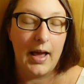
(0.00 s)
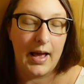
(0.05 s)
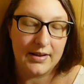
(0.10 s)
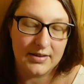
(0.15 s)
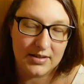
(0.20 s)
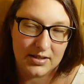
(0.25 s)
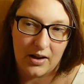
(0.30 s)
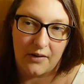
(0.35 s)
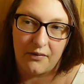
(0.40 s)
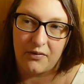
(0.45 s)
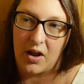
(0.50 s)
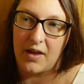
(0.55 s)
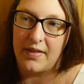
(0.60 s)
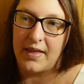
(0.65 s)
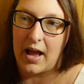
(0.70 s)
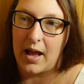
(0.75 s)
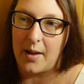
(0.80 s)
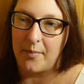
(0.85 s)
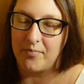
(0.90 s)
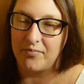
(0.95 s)
and stuff like
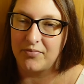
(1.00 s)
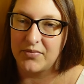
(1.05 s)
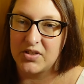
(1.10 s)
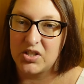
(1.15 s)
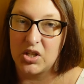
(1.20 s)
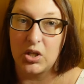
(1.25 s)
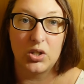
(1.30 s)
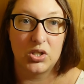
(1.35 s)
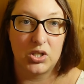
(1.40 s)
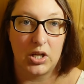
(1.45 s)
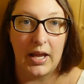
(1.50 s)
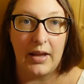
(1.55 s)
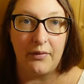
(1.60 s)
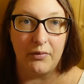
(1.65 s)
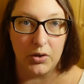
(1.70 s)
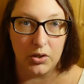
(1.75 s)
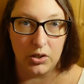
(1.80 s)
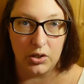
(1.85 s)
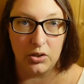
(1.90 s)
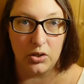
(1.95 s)
that, to, to
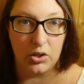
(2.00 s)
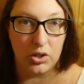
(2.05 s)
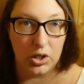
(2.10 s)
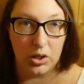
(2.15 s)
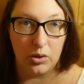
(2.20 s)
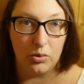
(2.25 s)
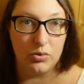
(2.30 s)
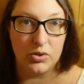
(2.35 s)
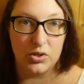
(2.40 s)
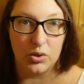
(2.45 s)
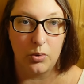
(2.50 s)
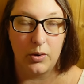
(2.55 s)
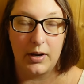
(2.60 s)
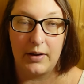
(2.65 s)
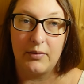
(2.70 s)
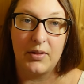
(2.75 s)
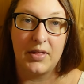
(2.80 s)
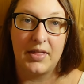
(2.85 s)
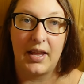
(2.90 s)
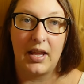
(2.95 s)
even use or
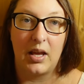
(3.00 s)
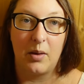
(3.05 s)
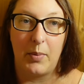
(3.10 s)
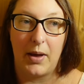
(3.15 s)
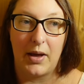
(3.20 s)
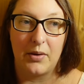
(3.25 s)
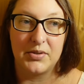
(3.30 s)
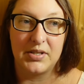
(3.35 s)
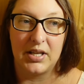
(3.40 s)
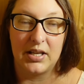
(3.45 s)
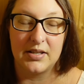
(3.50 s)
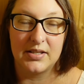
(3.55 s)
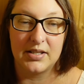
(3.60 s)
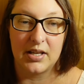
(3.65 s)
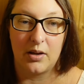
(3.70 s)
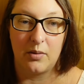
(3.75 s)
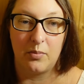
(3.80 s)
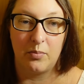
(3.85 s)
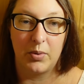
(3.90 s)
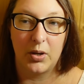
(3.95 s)
even think about it.
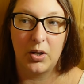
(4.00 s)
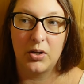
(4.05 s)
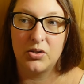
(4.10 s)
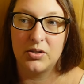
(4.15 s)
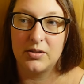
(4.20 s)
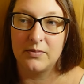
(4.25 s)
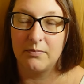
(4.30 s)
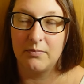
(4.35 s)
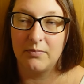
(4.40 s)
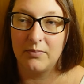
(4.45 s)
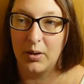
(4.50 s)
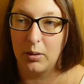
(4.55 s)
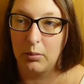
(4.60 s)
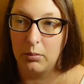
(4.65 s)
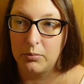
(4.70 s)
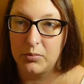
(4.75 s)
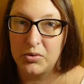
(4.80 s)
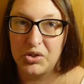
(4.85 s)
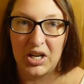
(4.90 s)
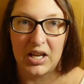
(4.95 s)
So because
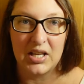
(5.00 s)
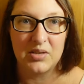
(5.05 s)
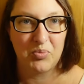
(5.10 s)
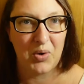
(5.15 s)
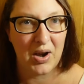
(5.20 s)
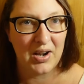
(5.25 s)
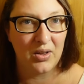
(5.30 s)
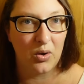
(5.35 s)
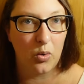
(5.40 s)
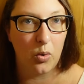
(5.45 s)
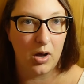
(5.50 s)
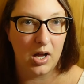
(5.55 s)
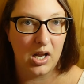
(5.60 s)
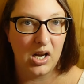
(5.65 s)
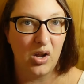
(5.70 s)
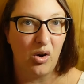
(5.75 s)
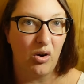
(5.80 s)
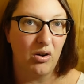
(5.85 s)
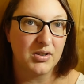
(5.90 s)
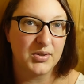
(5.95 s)
she gets pregnant quite a
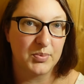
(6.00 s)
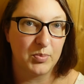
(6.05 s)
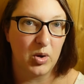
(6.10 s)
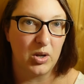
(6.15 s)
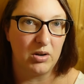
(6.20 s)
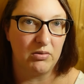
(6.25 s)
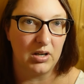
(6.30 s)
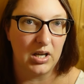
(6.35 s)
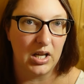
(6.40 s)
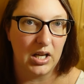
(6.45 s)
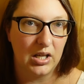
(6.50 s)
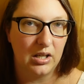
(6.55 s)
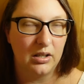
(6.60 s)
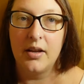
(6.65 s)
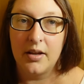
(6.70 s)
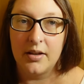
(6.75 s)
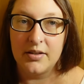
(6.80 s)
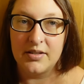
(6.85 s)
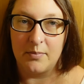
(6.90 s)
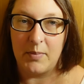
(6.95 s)
lot, spoiler alert.
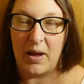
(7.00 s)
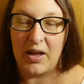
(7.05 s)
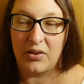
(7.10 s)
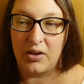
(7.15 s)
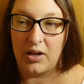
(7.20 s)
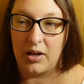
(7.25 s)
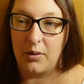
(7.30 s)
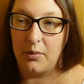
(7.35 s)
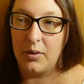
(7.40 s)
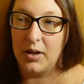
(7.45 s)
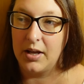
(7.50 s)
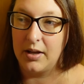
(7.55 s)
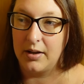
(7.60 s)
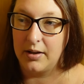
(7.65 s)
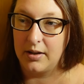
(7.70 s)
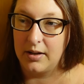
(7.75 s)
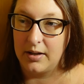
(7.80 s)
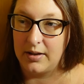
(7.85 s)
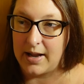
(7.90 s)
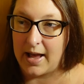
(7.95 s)
So Matthew,
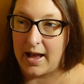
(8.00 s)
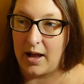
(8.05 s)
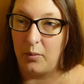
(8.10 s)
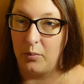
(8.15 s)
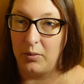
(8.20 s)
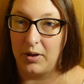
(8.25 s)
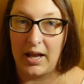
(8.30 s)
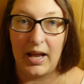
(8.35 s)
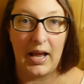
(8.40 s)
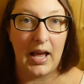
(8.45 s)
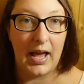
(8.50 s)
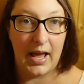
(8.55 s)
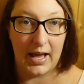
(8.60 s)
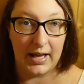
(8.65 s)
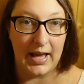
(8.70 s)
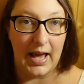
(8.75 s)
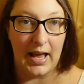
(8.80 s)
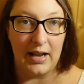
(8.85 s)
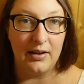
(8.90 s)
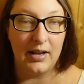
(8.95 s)
now he,
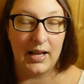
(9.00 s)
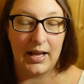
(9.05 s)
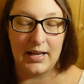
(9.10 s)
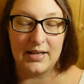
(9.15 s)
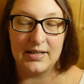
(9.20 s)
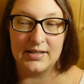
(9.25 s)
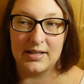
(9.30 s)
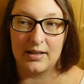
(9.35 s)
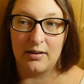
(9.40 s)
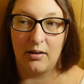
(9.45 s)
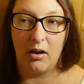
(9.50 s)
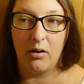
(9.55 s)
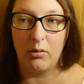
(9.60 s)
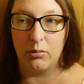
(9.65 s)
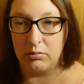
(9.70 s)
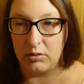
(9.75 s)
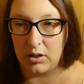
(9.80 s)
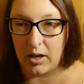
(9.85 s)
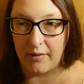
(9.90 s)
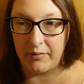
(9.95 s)
again he's
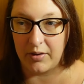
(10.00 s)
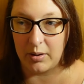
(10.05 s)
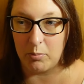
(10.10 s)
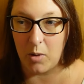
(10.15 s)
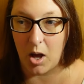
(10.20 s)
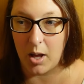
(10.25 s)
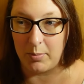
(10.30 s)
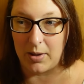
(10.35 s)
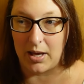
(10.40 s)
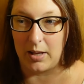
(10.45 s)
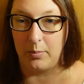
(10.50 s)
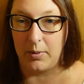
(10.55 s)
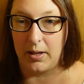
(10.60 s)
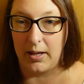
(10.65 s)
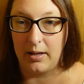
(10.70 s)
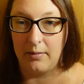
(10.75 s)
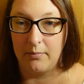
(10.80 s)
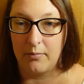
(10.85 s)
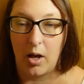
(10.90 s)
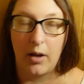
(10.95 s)
oh you're having my
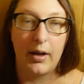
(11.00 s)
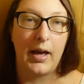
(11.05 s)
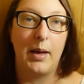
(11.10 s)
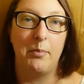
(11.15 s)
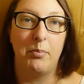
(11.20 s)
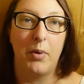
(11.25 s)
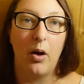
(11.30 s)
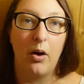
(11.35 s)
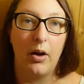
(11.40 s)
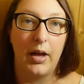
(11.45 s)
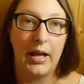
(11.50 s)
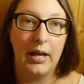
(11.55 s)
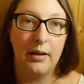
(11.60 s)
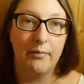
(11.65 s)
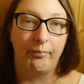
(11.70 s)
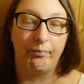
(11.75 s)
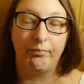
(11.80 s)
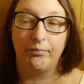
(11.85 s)
baby, okay, bye,